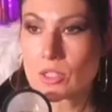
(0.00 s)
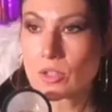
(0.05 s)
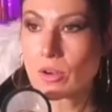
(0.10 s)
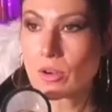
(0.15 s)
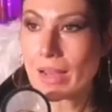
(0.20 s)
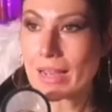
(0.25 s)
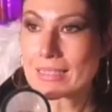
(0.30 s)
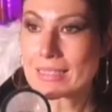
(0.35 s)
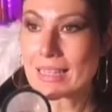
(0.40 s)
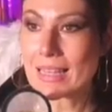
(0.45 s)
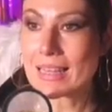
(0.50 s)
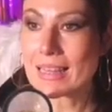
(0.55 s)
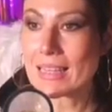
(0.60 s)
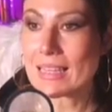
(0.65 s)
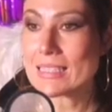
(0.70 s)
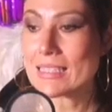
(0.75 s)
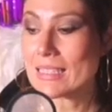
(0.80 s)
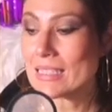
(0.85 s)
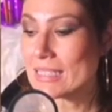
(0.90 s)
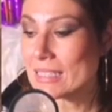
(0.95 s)
So guys,
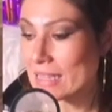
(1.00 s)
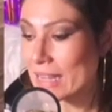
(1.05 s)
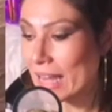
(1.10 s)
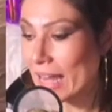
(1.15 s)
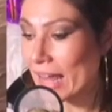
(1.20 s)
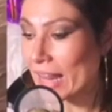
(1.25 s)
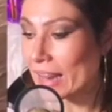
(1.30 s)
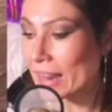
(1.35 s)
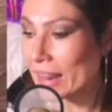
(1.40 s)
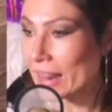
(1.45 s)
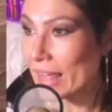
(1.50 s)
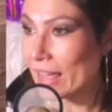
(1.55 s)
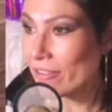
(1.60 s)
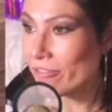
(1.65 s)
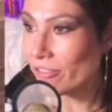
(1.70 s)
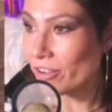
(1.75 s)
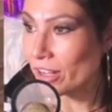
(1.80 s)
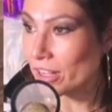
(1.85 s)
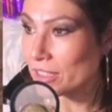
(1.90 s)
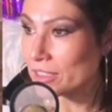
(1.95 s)
this is the
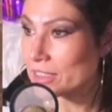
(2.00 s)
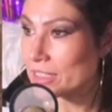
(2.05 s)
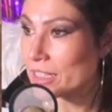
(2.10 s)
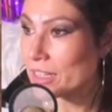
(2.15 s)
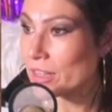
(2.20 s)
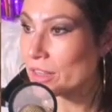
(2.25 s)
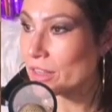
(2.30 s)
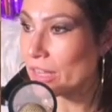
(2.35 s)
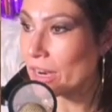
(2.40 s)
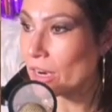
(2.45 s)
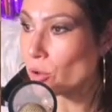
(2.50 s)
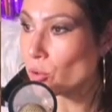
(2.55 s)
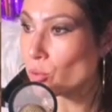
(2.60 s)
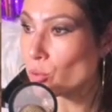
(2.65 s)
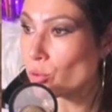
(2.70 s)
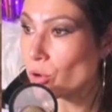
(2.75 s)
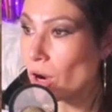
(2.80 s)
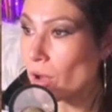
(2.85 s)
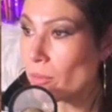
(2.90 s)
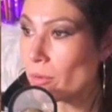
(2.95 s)
Lefant, the
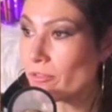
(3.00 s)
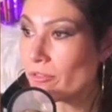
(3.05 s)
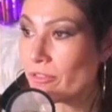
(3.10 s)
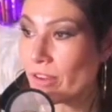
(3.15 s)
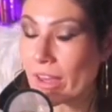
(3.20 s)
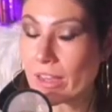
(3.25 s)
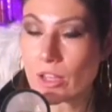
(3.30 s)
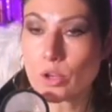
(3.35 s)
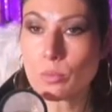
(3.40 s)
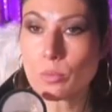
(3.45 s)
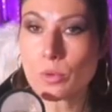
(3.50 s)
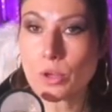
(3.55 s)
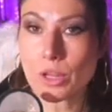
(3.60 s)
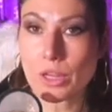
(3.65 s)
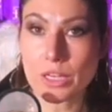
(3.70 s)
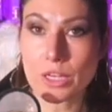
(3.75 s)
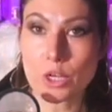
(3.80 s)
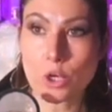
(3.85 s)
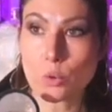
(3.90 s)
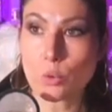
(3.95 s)
robot vacuum
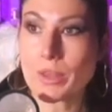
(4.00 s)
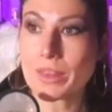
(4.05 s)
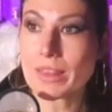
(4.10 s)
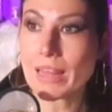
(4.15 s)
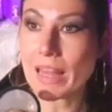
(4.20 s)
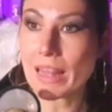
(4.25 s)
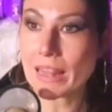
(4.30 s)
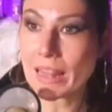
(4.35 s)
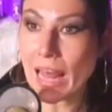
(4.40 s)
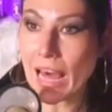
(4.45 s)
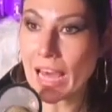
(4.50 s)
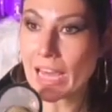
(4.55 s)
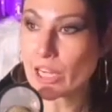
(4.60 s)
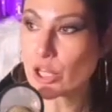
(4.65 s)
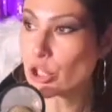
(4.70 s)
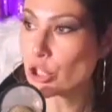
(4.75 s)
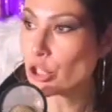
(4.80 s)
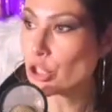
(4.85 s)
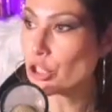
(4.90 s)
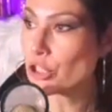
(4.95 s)
cleaner with
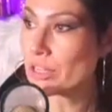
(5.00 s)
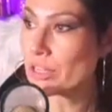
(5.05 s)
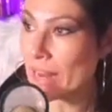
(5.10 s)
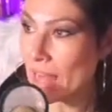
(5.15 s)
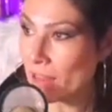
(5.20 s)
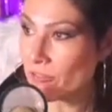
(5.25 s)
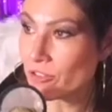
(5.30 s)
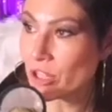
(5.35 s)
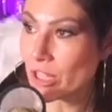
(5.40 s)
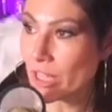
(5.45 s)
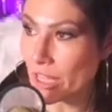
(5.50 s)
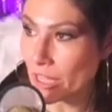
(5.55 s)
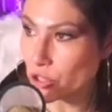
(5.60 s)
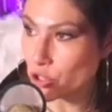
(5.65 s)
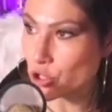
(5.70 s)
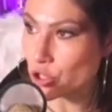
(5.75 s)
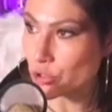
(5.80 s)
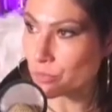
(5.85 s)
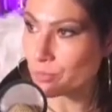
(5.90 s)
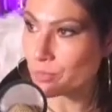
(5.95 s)
Lidar
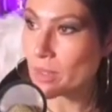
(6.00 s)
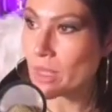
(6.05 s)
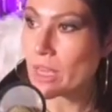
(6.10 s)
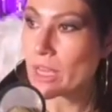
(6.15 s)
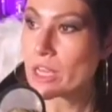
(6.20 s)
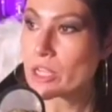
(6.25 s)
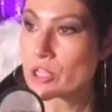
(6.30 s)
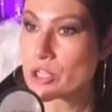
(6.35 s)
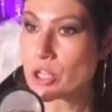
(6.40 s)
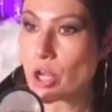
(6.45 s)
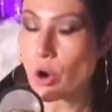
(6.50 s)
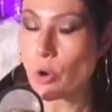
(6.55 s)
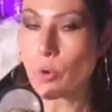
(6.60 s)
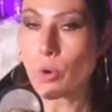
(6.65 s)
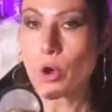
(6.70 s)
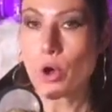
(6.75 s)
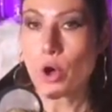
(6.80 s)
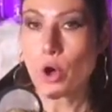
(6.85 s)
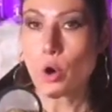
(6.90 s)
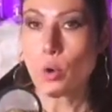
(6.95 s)
navigation. So
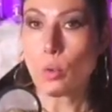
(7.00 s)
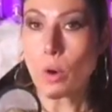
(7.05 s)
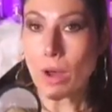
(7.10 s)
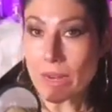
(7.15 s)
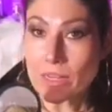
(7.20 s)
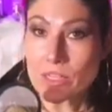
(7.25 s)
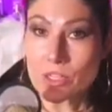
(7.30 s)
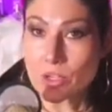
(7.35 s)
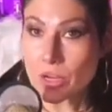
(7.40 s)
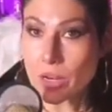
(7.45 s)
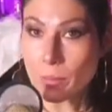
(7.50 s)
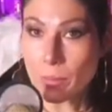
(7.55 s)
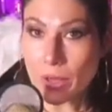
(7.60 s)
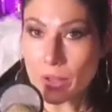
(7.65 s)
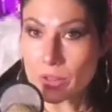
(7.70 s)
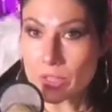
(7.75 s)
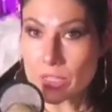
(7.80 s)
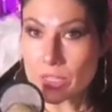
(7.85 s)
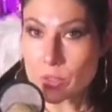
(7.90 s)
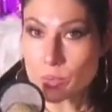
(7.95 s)
what is good
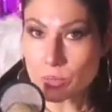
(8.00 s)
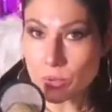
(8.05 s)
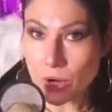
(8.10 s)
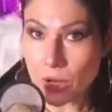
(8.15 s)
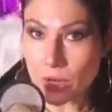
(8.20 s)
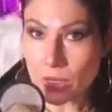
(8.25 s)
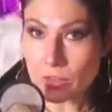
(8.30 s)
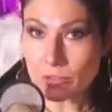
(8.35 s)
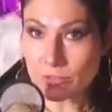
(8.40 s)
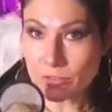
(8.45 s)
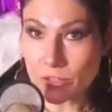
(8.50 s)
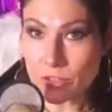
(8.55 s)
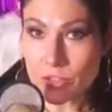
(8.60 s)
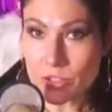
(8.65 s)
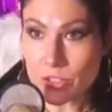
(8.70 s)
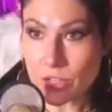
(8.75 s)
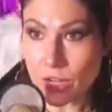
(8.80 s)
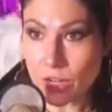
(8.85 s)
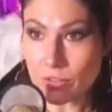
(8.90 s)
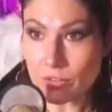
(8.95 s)
about this product?
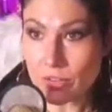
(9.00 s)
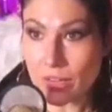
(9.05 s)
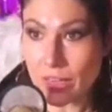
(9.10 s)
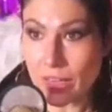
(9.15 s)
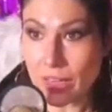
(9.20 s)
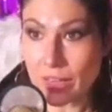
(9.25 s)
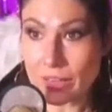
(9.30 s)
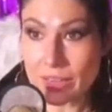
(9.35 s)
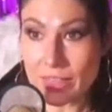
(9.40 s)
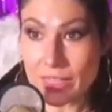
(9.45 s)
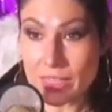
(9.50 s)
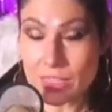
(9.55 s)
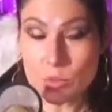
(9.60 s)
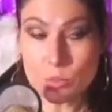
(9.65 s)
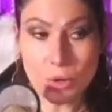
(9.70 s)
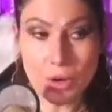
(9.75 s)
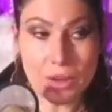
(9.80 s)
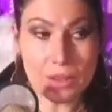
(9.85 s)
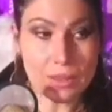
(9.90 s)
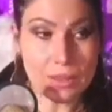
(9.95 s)
First off, this
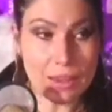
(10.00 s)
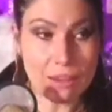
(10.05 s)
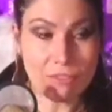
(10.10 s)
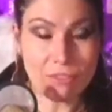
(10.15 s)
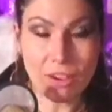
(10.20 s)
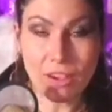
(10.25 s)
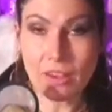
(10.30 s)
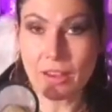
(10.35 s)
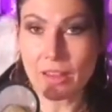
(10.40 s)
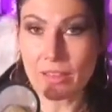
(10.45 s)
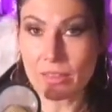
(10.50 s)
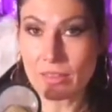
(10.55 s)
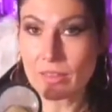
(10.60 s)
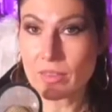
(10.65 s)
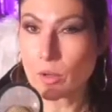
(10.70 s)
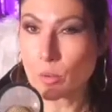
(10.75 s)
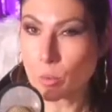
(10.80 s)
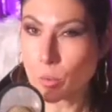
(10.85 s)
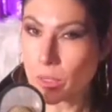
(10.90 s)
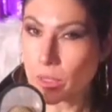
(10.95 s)
brand Lefant, I think
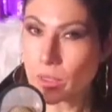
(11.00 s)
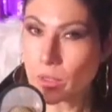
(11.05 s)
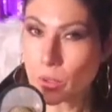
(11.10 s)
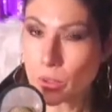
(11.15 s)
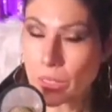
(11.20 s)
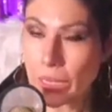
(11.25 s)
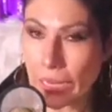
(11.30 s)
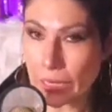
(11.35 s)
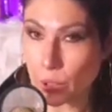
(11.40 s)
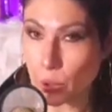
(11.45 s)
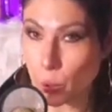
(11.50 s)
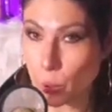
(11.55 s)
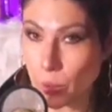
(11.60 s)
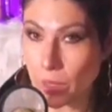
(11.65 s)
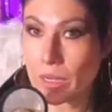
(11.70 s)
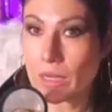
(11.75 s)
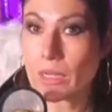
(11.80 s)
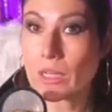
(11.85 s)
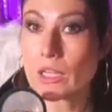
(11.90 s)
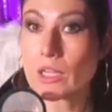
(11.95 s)
they're really good at
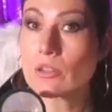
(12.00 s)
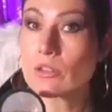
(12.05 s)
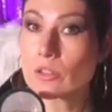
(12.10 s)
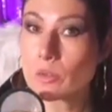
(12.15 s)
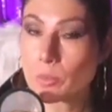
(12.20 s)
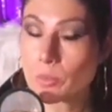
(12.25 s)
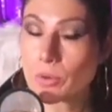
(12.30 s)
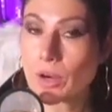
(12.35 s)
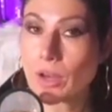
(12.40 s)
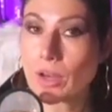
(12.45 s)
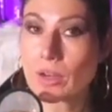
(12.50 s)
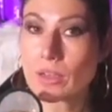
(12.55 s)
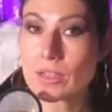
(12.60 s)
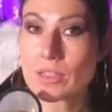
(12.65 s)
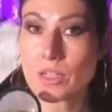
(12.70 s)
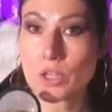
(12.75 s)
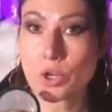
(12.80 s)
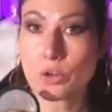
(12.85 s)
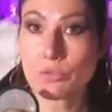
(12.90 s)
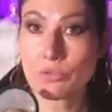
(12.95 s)
creating good products
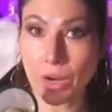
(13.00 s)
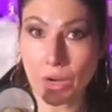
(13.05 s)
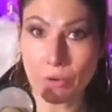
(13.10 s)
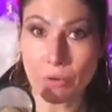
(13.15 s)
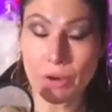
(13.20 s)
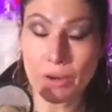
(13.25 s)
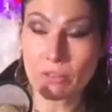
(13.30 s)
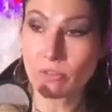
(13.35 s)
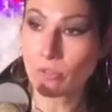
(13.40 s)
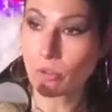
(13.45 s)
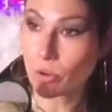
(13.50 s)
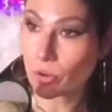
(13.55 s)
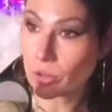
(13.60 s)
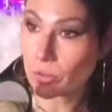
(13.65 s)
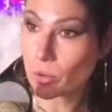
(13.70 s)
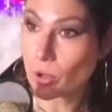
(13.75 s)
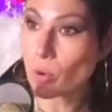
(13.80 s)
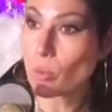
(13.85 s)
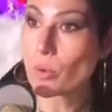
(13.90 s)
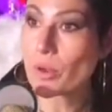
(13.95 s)
that are very
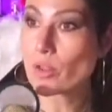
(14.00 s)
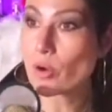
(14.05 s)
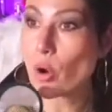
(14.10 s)
affordable with